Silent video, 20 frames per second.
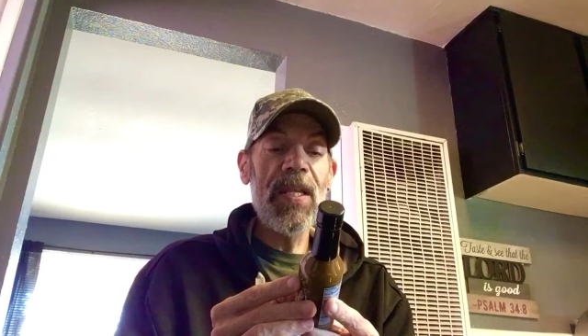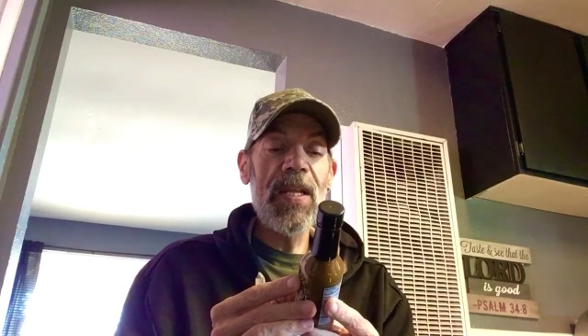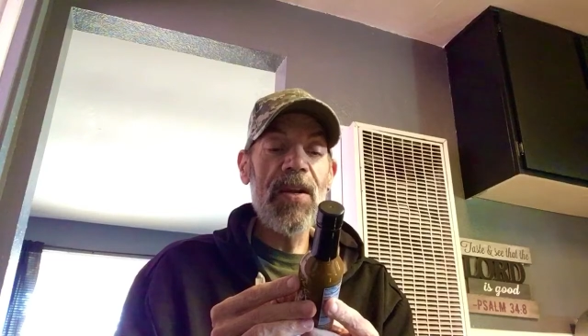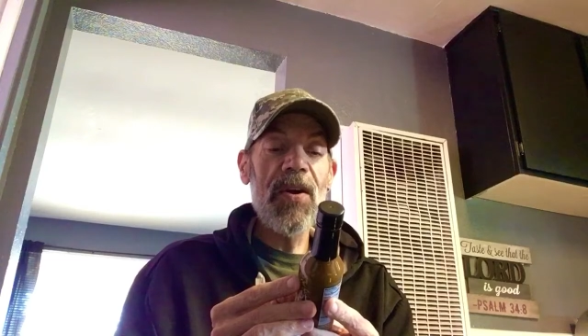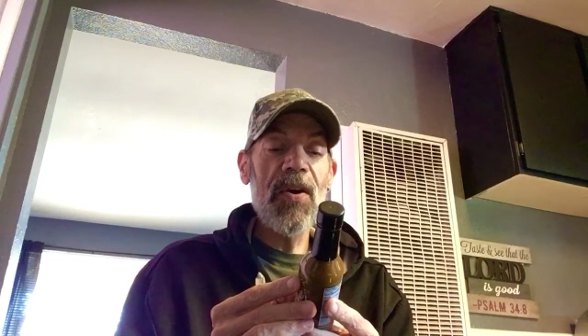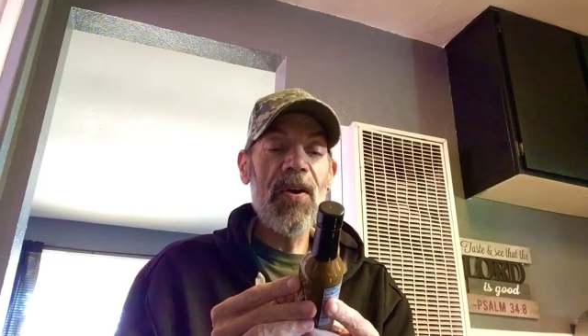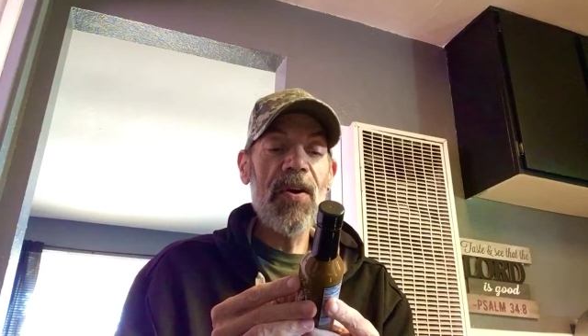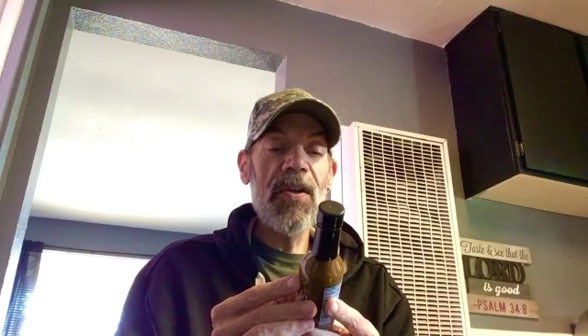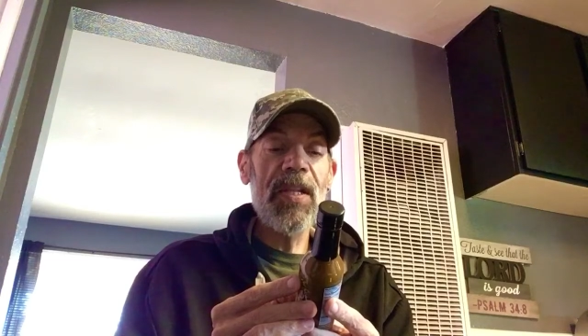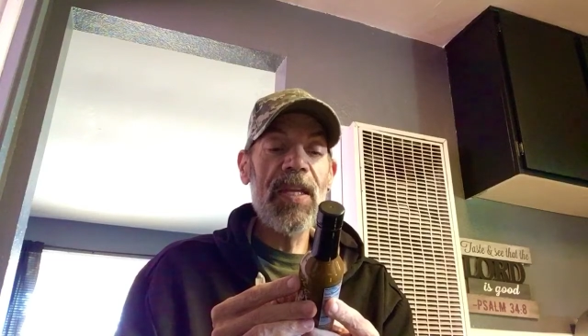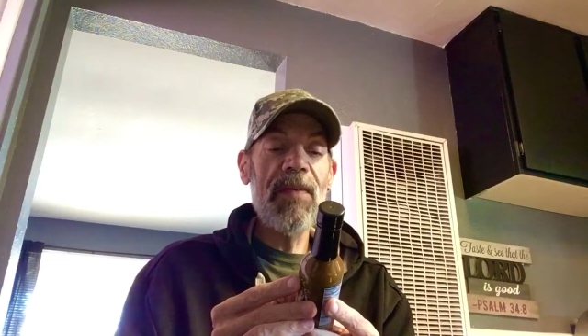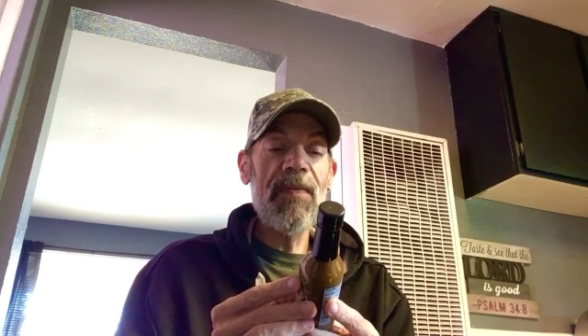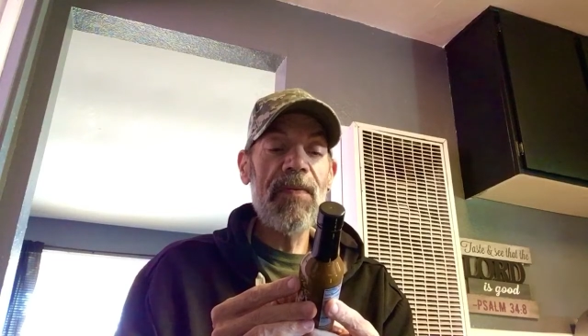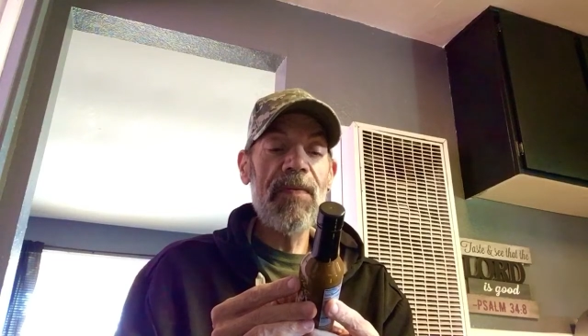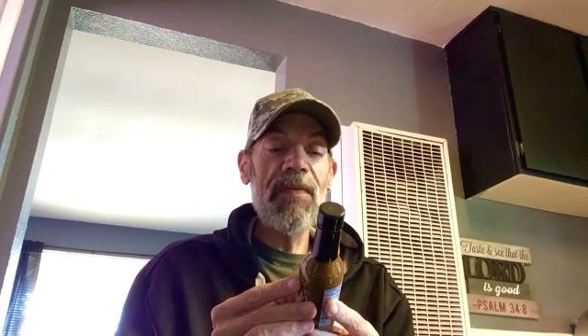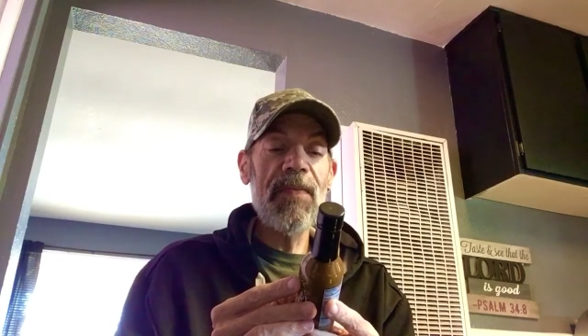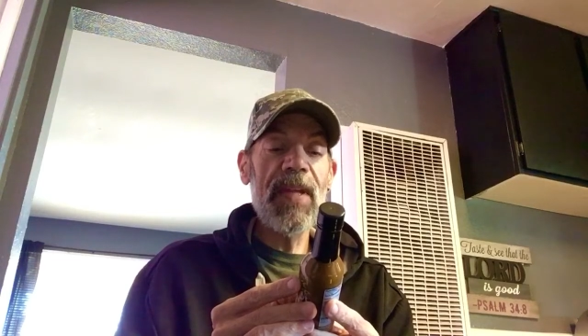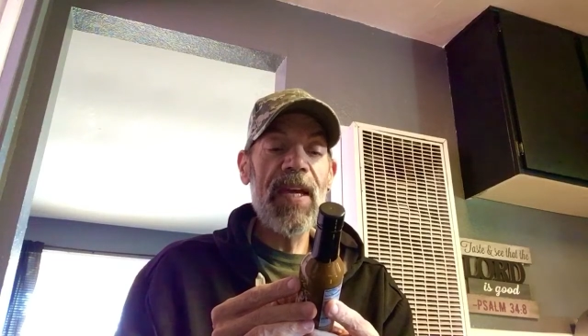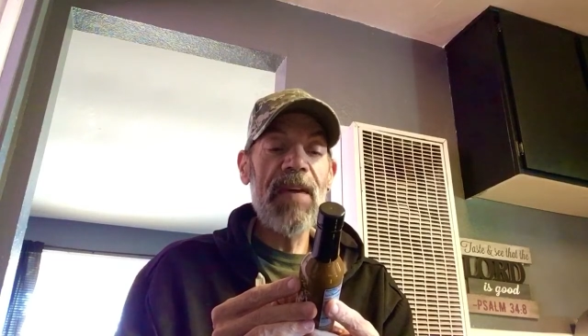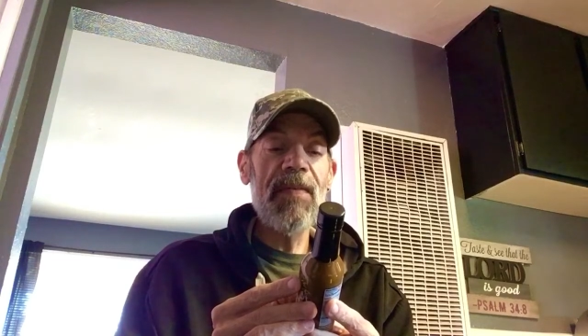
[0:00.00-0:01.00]
an early
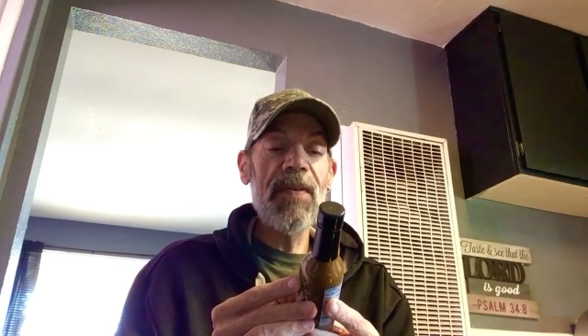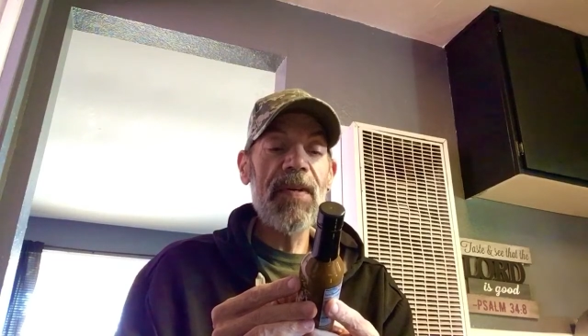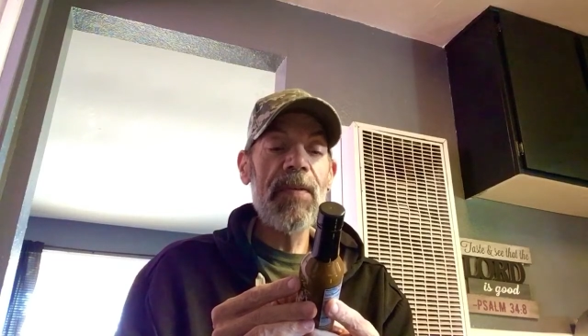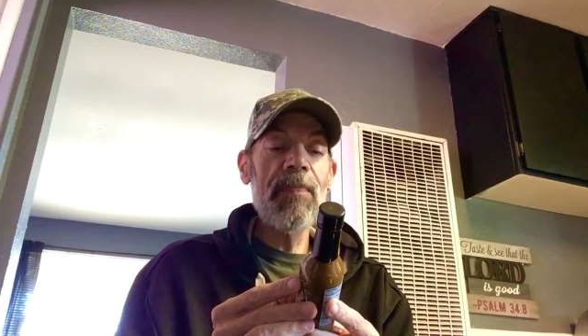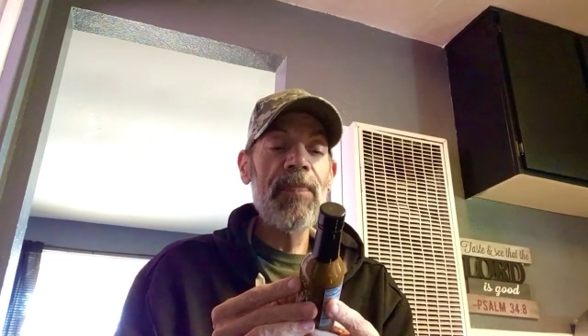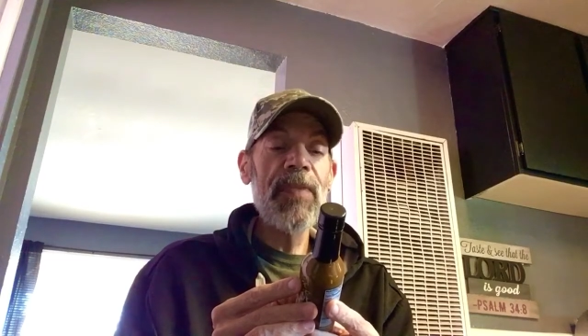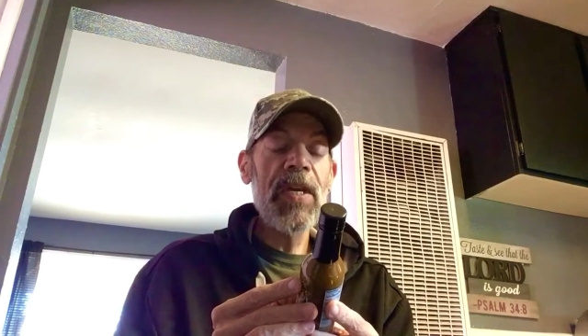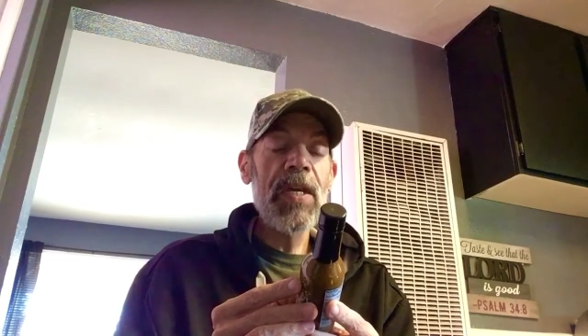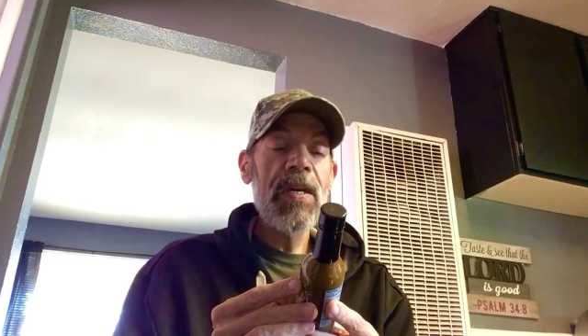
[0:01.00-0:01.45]
flavor